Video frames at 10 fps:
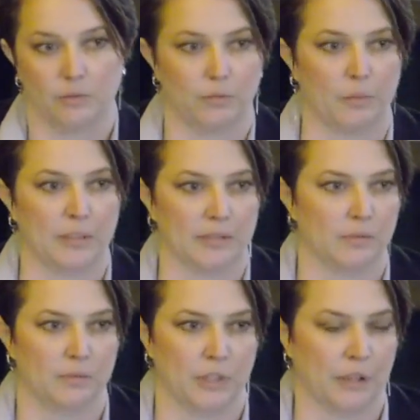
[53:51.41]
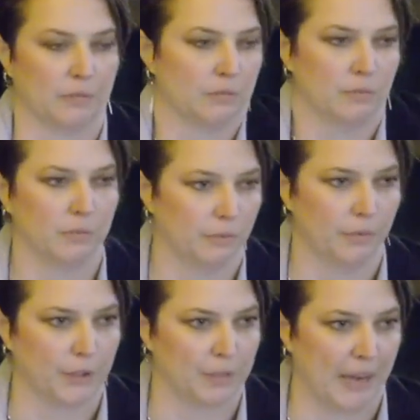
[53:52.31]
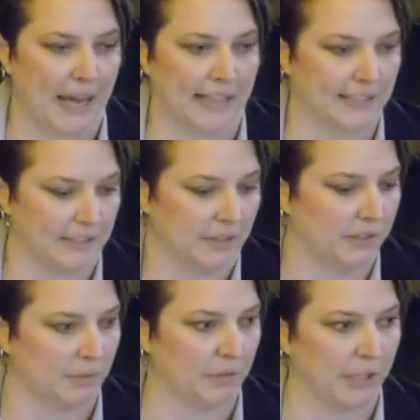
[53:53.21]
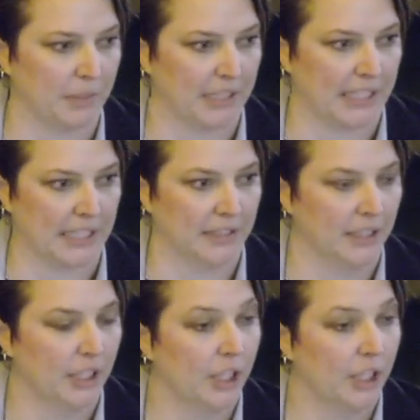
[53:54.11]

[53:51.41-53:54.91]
from the first pass, from the very beginning,